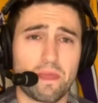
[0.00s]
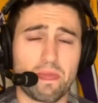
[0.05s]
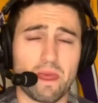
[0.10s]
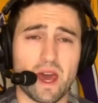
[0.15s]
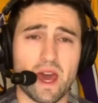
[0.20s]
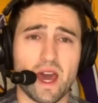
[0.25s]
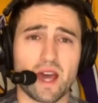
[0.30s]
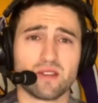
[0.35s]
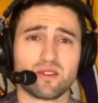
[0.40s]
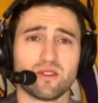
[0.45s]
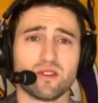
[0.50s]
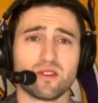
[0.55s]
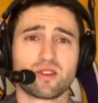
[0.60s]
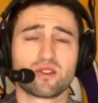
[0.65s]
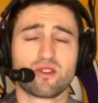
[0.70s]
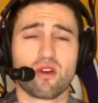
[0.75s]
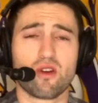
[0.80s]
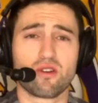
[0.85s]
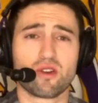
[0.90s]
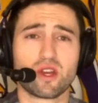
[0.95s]
as the
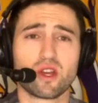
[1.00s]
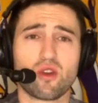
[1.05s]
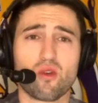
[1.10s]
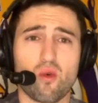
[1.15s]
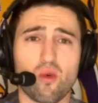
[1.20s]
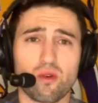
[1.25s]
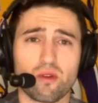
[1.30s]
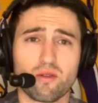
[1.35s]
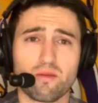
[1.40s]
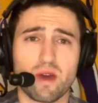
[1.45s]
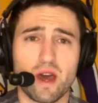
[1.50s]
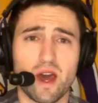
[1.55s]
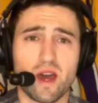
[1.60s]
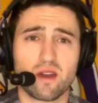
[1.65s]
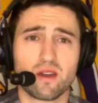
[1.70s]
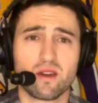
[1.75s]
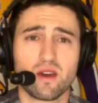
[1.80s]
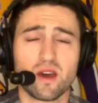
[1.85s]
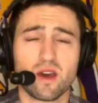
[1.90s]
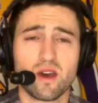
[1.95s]
starting
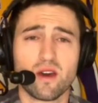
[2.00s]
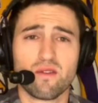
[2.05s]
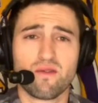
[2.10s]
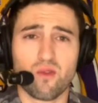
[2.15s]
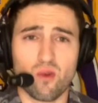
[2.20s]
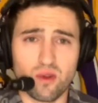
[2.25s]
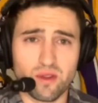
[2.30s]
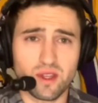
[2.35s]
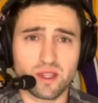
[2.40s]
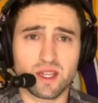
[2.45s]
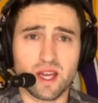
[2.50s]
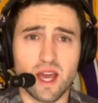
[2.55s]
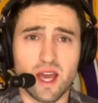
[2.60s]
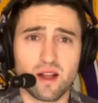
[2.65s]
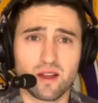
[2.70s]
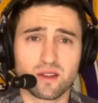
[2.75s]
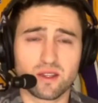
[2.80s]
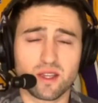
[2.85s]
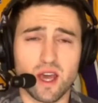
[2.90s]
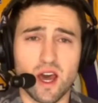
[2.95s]
quarterback for the
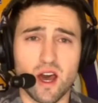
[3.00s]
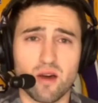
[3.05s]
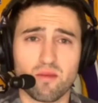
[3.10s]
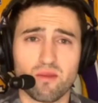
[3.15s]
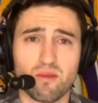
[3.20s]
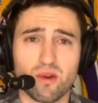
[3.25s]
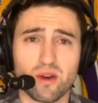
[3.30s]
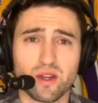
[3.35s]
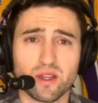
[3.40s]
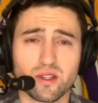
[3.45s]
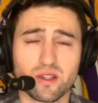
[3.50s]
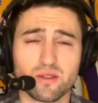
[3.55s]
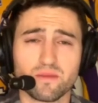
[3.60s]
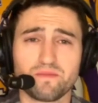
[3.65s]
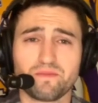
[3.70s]
Dallas Cowboys.